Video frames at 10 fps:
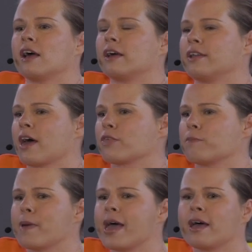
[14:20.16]
another
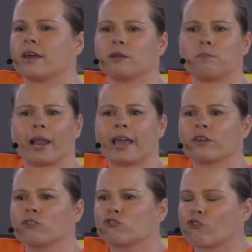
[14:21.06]
man
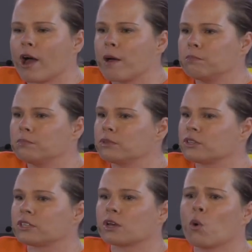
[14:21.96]
playing the drums,